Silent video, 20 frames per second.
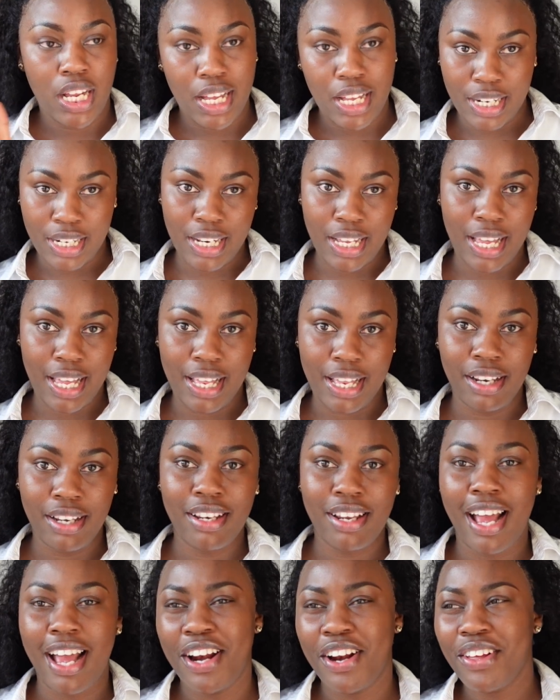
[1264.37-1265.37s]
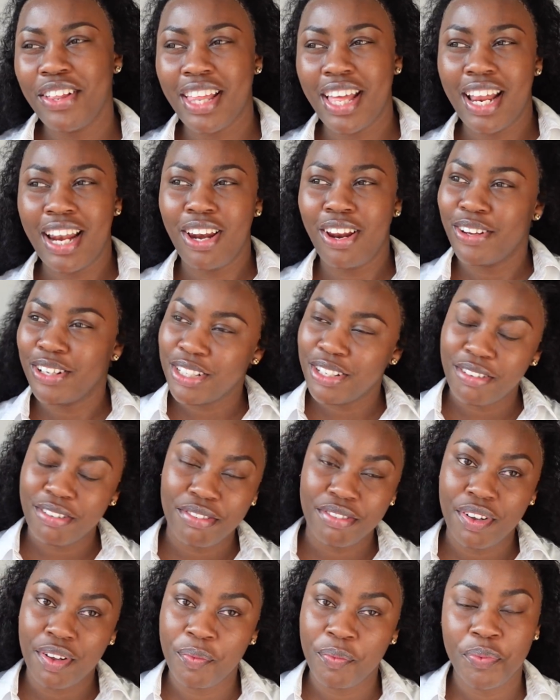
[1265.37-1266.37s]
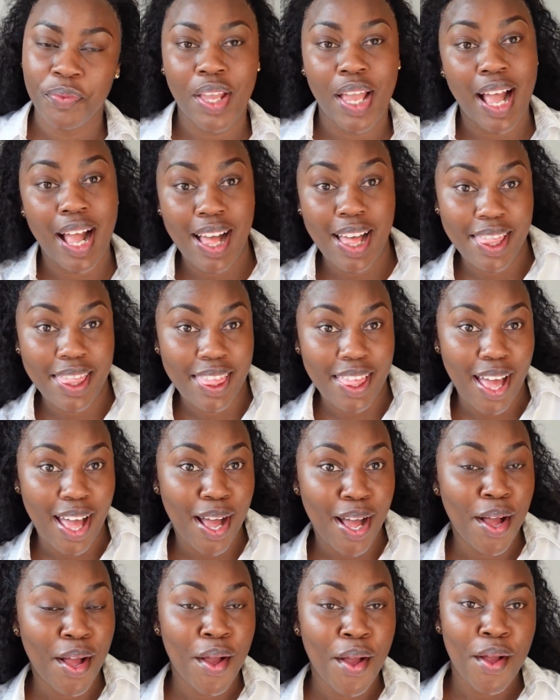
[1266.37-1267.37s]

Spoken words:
and I know there are a lot of other